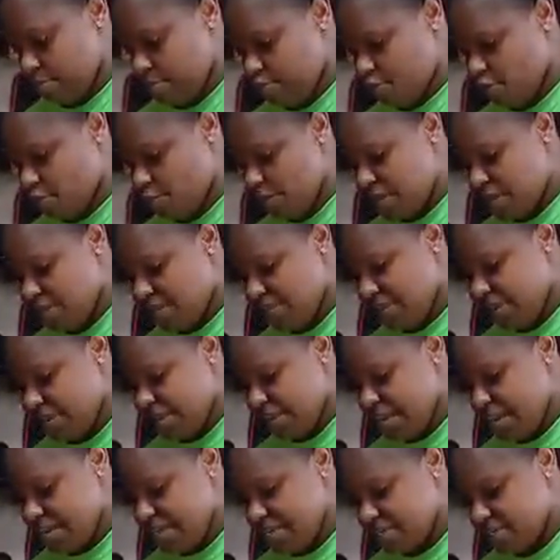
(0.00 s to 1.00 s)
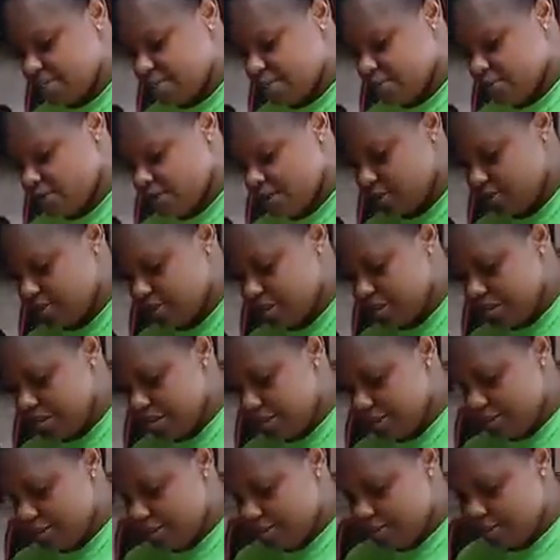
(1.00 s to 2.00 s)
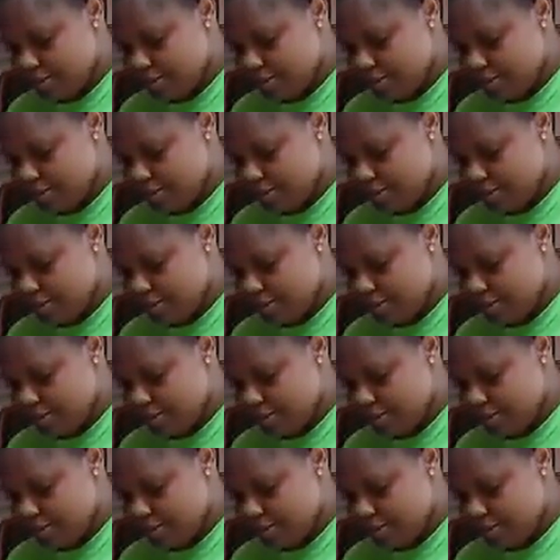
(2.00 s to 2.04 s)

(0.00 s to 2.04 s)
So we have a nice crust, right?